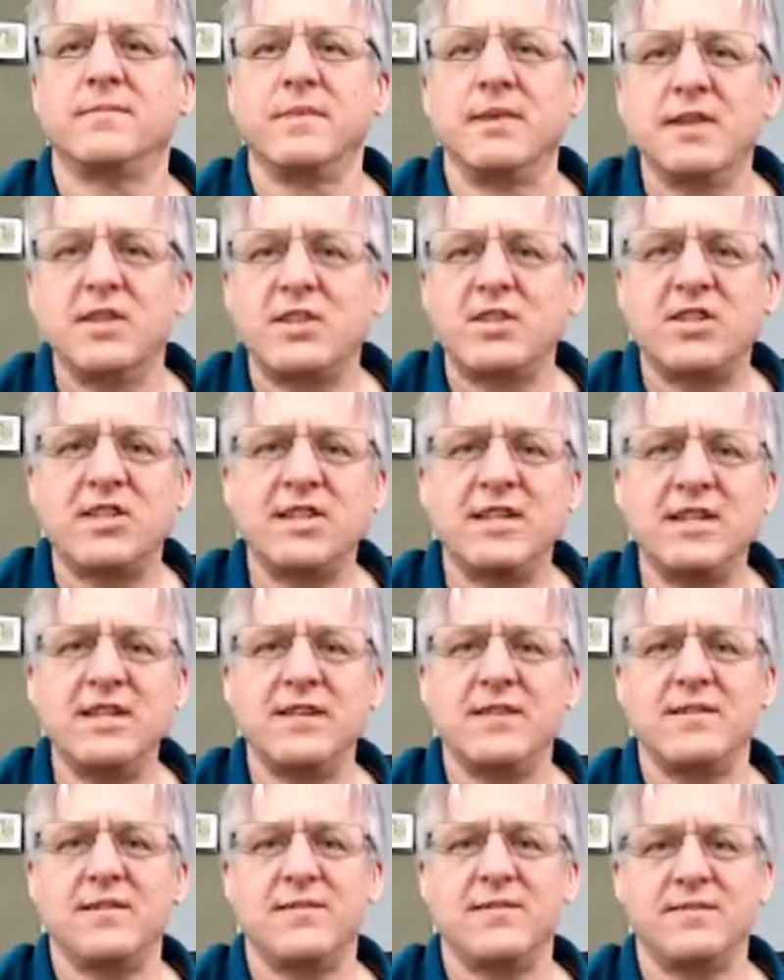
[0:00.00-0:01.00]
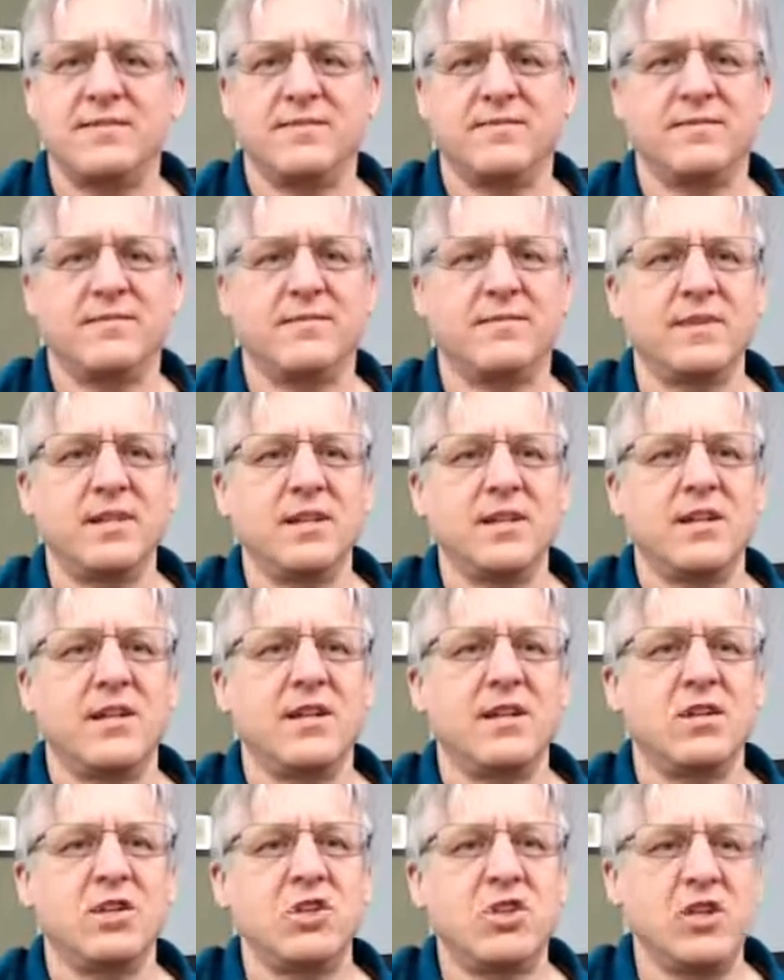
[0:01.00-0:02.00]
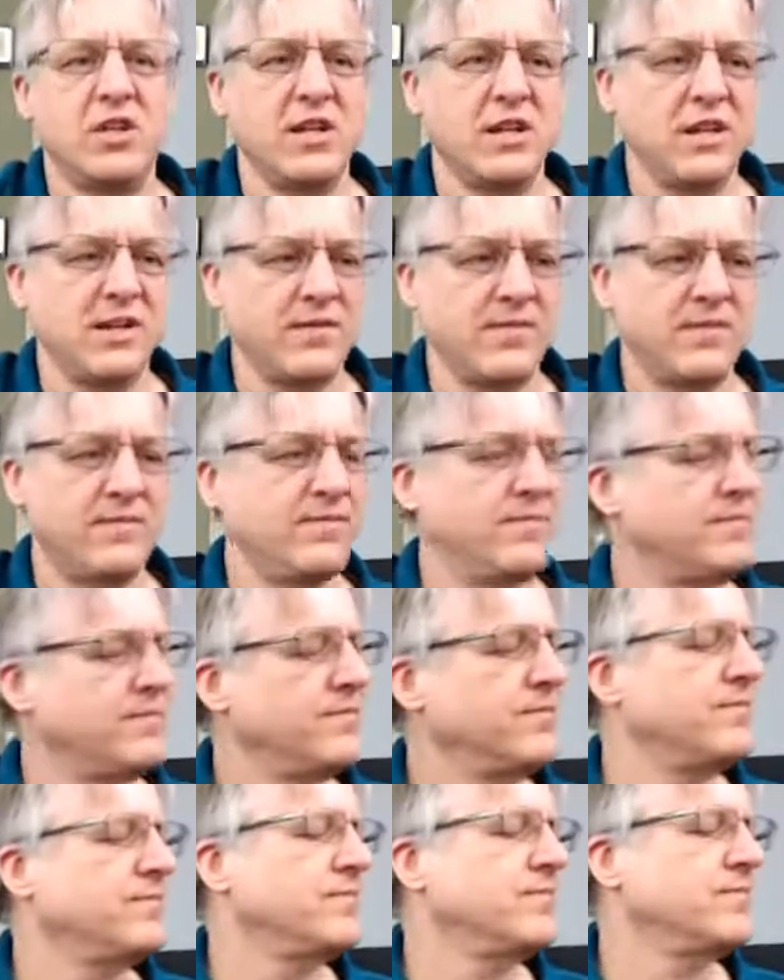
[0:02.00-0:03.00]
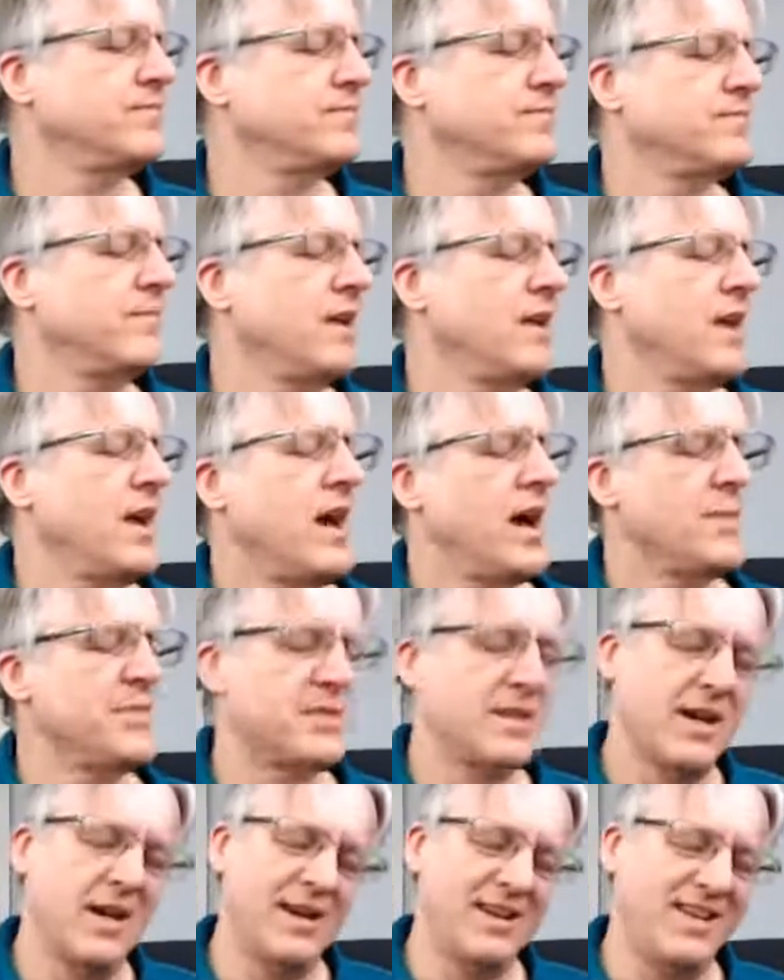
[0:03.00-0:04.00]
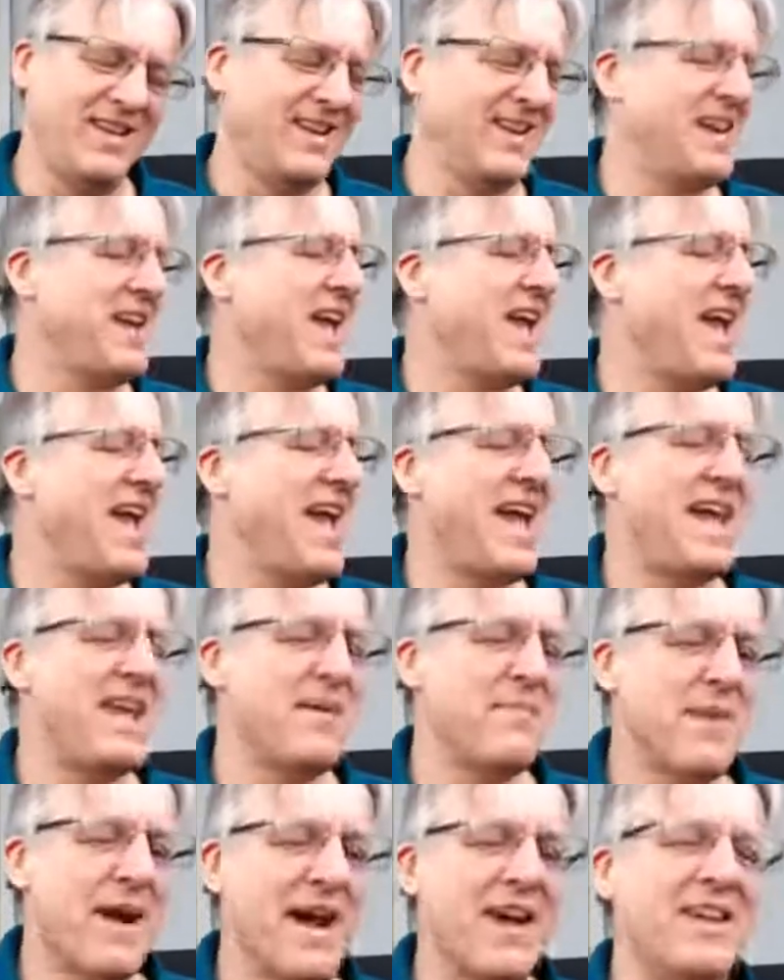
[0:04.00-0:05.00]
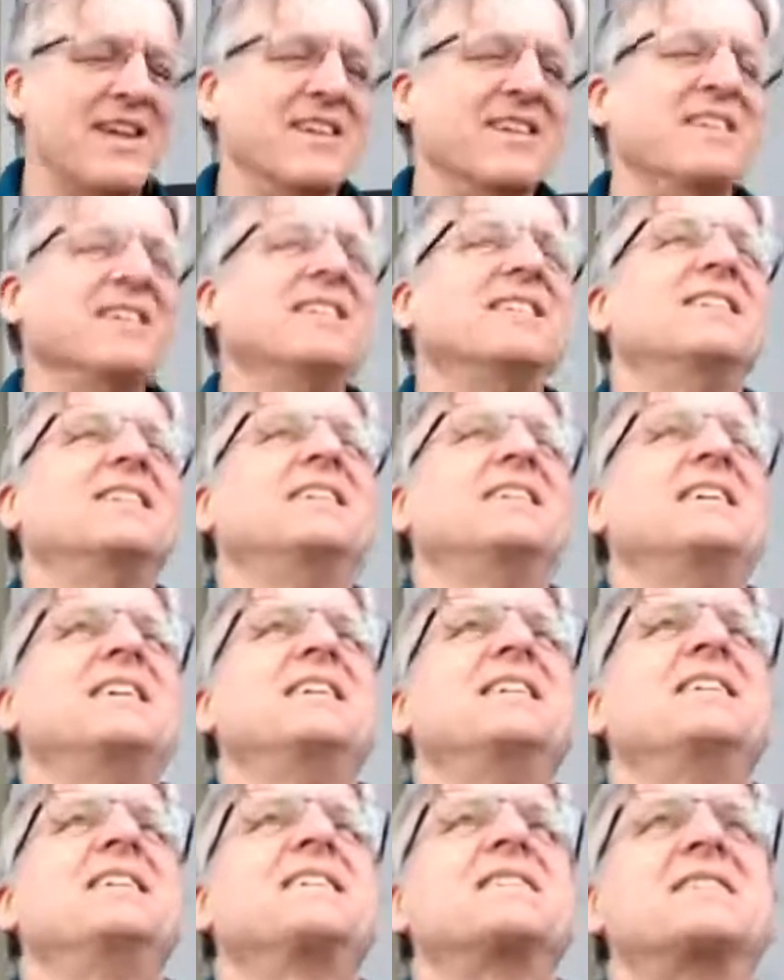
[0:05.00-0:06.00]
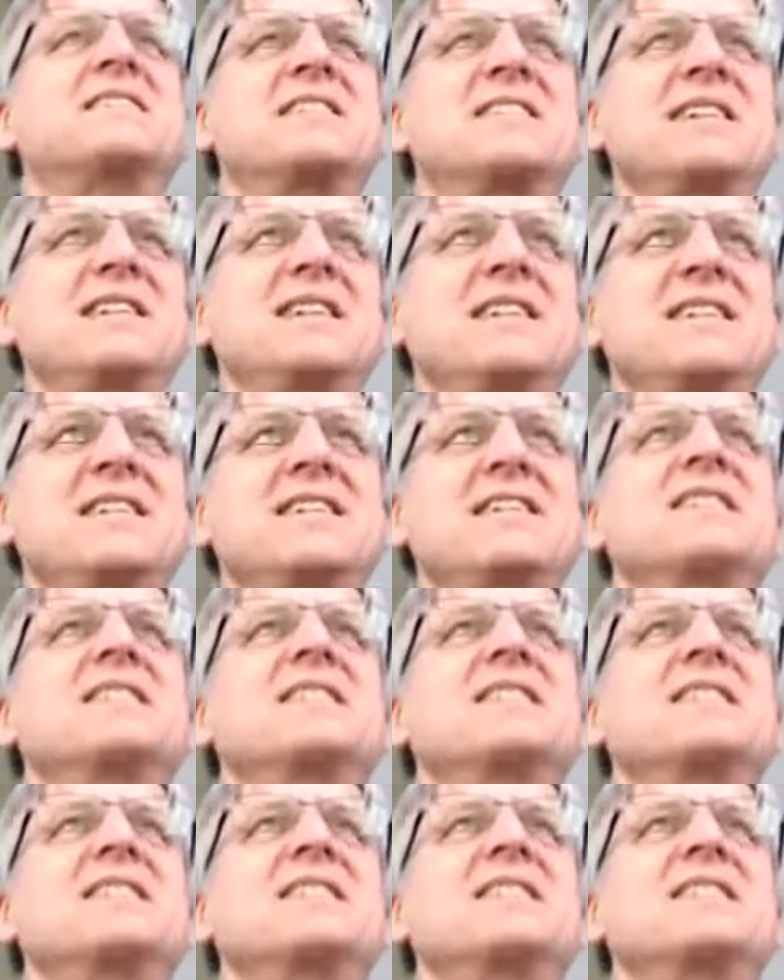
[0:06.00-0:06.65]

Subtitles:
C, G. I'm sorry, A minor, C, E,